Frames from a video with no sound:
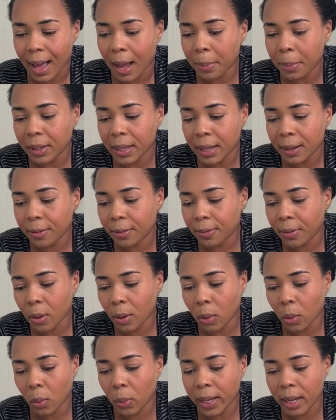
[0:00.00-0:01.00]
I believe
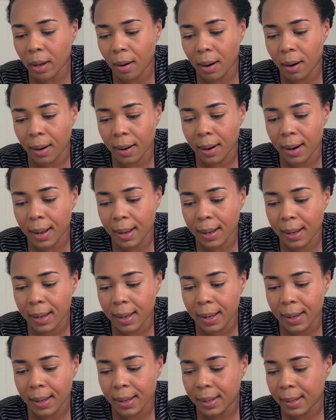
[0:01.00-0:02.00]
we are
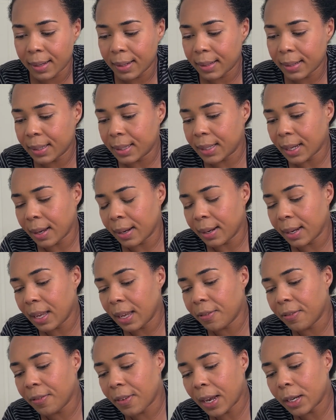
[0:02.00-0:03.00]
done.
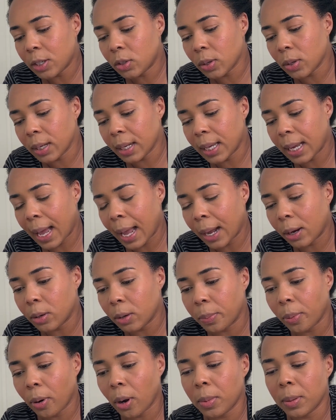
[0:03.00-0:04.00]
Eventually, I
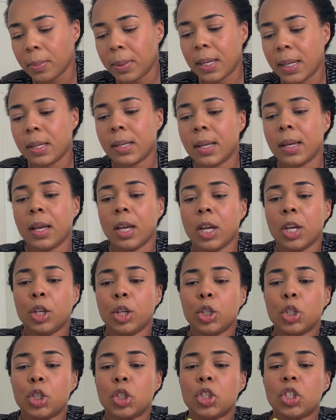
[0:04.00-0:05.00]
could probably
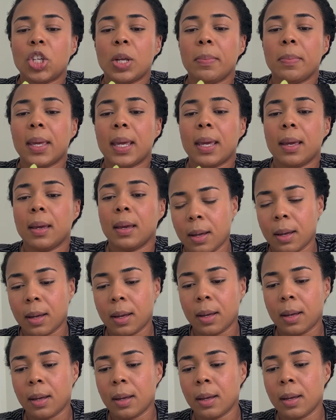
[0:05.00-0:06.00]
shimmy
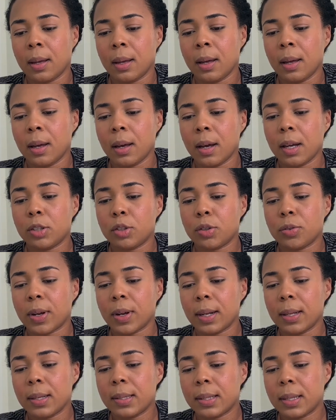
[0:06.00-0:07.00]
a
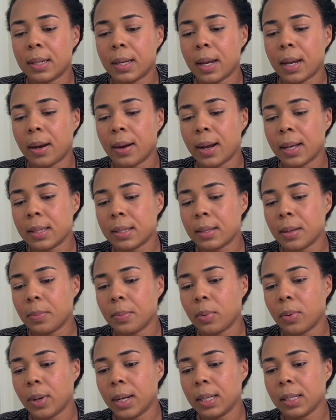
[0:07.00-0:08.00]
trellis in here at some
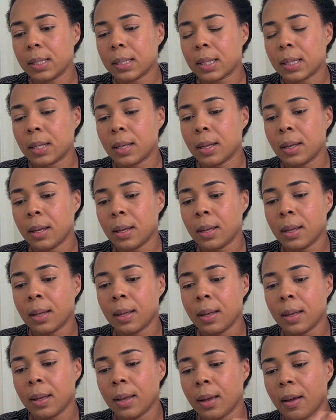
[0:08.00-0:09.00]
point.
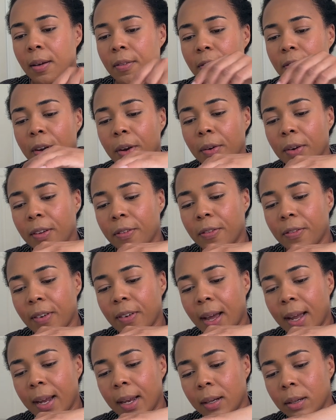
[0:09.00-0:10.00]
A very
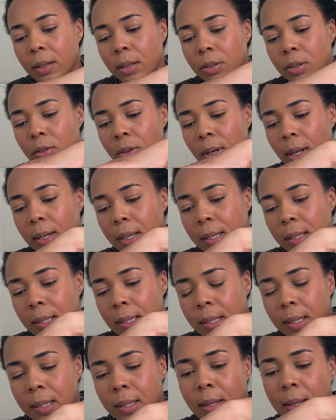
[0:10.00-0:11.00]
fine
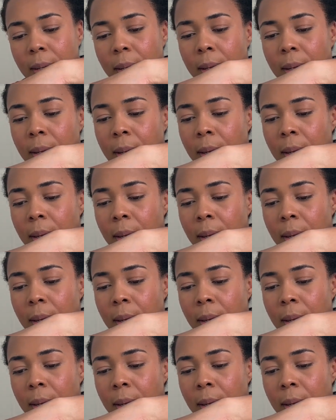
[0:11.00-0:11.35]
trellis.